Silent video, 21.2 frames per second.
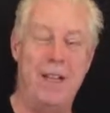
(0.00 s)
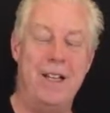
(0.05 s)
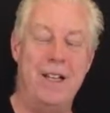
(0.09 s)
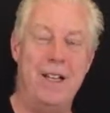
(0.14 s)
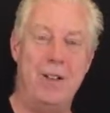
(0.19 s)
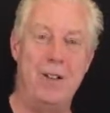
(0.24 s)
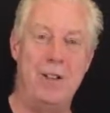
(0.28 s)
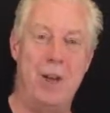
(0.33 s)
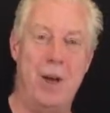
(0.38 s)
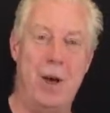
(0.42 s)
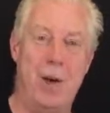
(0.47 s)

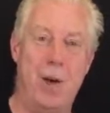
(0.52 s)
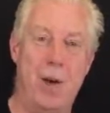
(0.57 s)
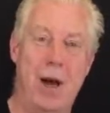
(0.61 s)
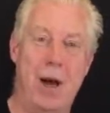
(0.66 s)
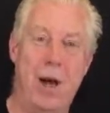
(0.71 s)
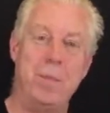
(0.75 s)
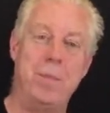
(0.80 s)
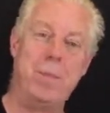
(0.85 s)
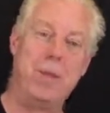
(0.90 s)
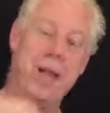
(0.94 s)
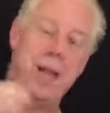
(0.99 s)
So,
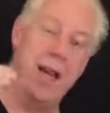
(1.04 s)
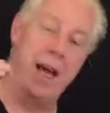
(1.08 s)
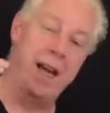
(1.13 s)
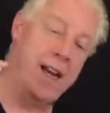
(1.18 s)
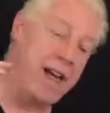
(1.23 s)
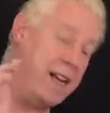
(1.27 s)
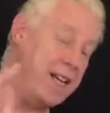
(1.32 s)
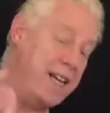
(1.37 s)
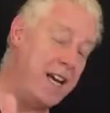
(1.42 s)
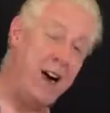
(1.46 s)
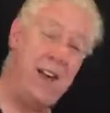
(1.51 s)
and
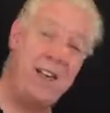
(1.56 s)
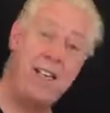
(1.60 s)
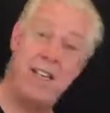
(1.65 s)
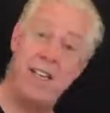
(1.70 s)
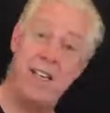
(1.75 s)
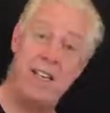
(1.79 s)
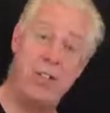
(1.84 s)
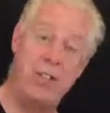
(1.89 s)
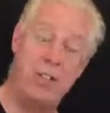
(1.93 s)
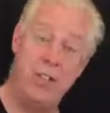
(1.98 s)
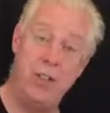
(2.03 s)
any
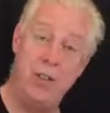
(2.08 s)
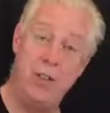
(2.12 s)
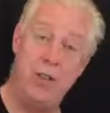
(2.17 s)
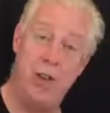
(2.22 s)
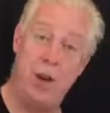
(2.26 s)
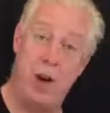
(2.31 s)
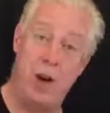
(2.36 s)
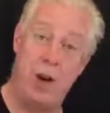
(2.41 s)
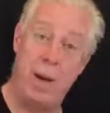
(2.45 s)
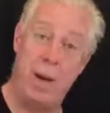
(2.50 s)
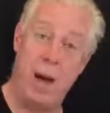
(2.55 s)
ideas that you've
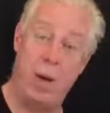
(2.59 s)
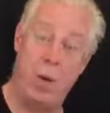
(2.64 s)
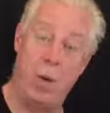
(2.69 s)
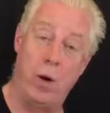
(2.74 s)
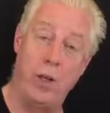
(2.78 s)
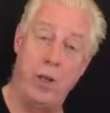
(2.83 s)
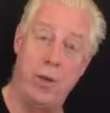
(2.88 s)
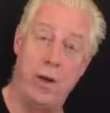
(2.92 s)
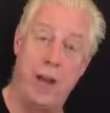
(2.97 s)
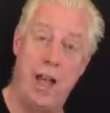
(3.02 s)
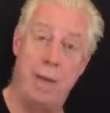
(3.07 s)
got about what
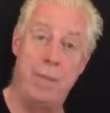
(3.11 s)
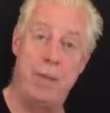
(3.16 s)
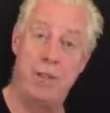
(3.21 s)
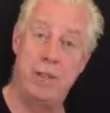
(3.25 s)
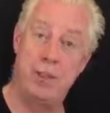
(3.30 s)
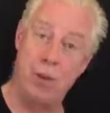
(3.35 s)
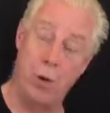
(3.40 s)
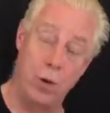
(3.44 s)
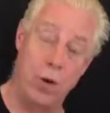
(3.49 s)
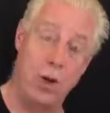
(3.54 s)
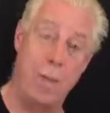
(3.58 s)
you'd like me to
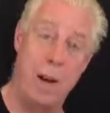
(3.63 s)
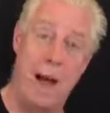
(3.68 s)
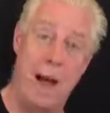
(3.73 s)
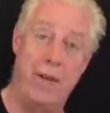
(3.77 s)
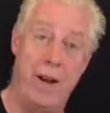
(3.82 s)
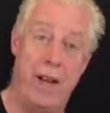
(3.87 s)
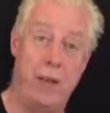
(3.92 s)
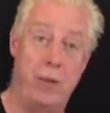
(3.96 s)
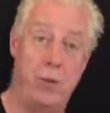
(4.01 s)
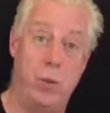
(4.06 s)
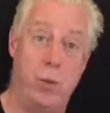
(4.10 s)
talk about
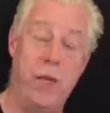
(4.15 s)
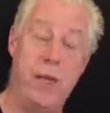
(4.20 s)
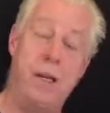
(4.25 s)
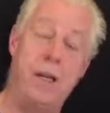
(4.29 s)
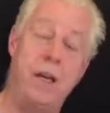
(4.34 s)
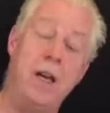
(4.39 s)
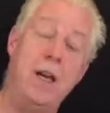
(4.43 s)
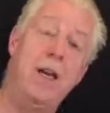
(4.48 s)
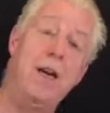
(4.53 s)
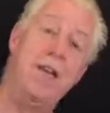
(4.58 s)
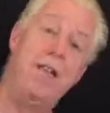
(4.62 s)
next week,
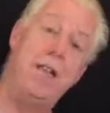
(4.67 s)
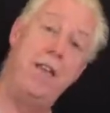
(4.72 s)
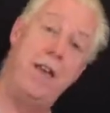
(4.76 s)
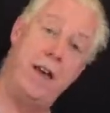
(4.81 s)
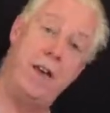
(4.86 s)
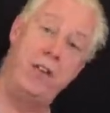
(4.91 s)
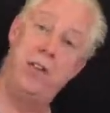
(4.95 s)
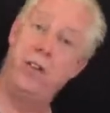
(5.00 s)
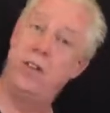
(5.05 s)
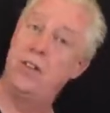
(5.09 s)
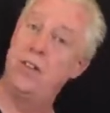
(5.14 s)

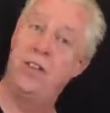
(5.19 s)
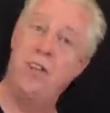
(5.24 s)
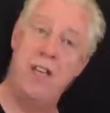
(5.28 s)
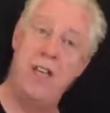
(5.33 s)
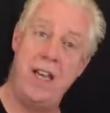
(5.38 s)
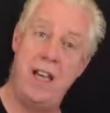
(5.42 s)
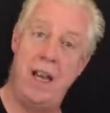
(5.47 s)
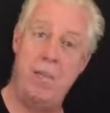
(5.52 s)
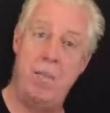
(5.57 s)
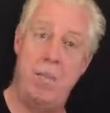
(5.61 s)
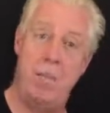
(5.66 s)
then just
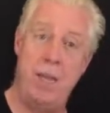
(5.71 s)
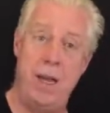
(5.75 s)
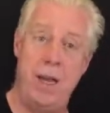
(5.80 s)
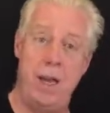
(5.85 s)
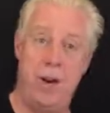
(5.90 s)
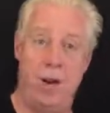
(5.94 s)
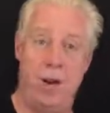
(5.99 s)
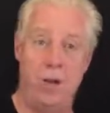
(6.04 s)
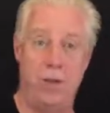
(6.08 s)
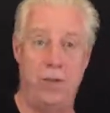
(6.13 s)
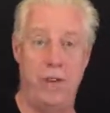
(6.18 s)
DM me
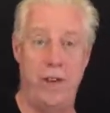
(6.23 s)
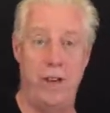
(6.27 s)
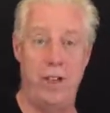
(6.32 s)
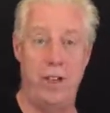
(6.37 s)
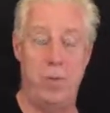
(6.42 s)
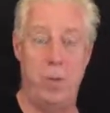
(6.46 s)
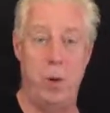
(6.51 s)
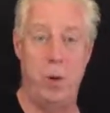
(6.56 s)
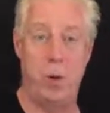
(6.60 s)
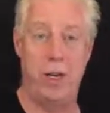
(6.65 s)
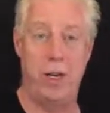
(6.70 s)
on
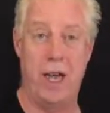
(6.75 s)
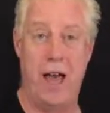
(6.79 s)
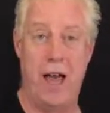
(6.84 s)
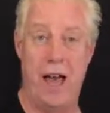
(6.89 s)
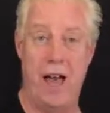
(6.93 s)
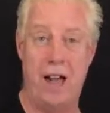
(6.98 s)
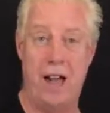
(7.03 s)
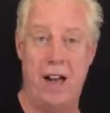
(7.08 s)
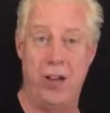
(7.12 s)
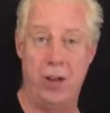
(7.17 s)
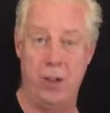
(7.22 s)
Facebook
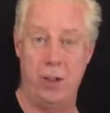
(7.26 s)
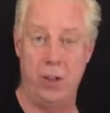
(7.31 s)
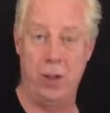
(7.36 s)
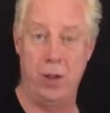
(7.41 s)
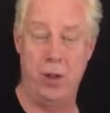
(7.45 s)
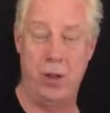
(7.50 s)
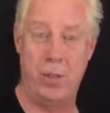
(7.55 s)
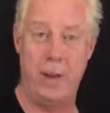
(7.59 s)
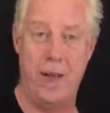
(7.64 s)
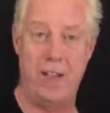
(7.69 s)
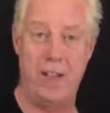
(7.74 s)
and I'll do
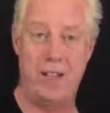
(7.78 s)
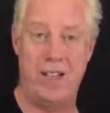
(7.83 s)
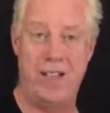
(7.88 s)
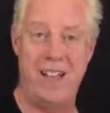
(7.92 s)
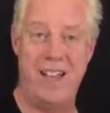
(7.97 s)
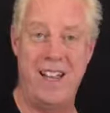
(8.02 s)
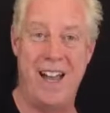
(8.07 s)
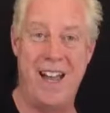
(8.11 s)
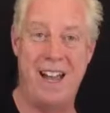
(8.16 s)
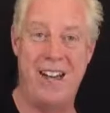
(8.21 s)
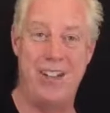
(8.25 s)
the best I
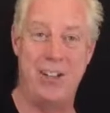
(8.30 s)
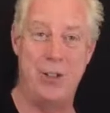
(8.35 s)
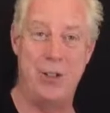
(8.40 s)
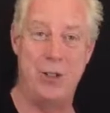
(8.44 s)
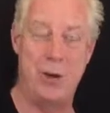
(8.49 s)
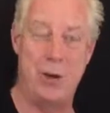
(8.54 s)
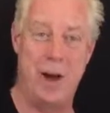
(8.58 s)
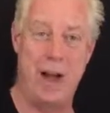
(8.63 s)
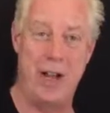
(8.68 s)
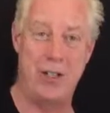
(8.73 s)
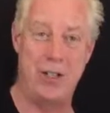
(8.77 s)
can
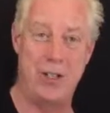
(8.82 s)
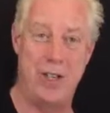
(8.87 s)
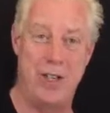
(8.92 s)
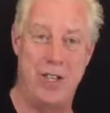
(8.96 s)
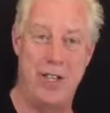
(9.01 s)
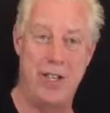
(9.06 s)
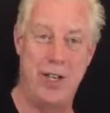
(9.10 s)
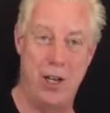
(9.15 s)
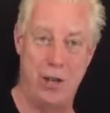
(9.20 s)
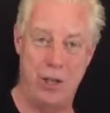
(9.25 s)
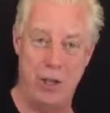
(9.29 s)
to
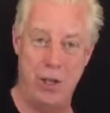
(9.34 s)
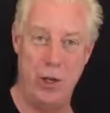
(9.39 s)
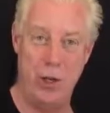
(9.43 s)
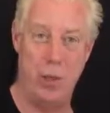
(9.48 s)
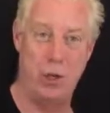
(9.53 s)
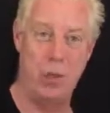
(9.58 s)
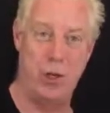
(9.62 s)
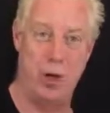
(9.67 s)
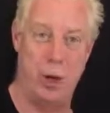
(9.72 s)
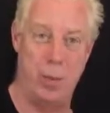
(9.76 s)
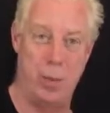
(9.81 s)
actually cover your
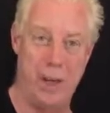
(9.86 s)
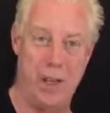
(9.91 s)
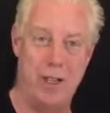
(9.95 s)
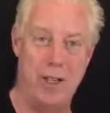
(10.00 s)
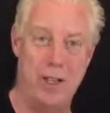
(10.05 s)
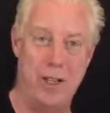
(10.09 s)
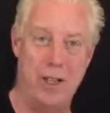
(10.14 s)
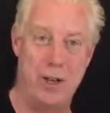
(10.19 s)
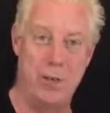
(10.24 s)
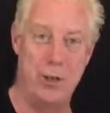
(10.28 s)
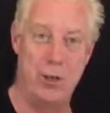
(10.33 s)
topic
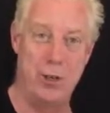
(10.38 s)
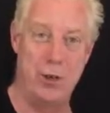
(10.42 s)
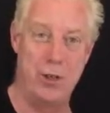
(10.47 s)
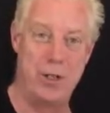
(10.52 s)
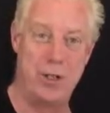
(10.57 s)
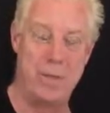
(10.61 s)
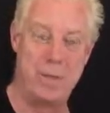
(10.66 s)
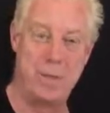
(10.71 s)
of choice.